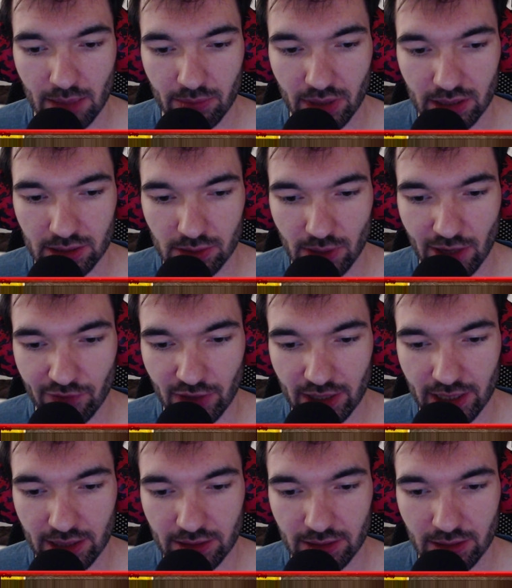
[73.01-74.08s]
but you have a
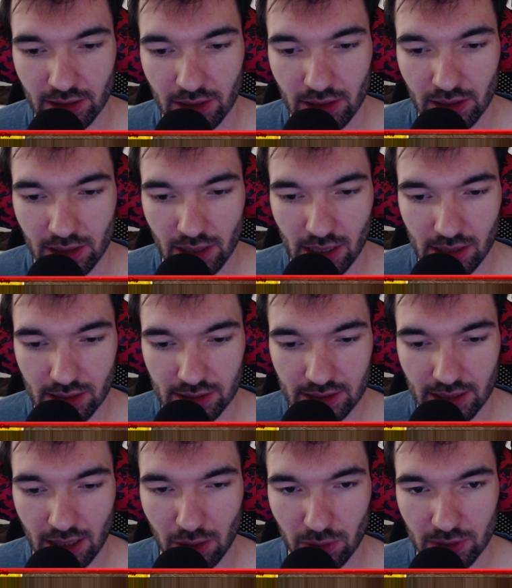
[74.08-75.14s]
kit and this
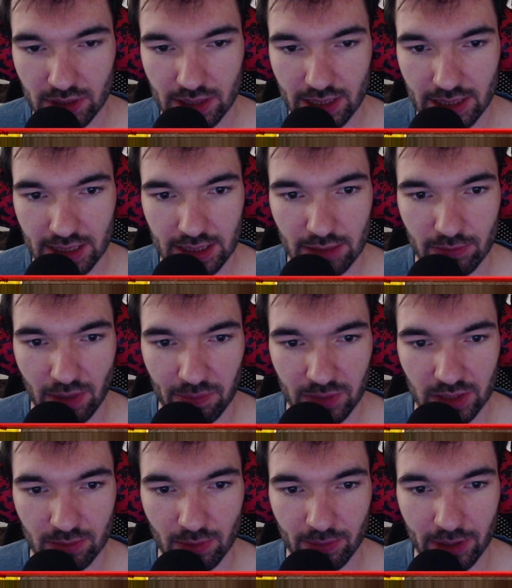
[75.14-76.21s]
counts as weapon
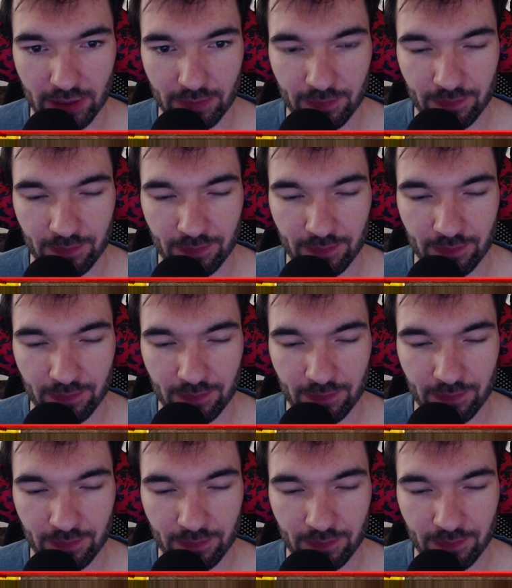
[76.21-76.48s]
swapping.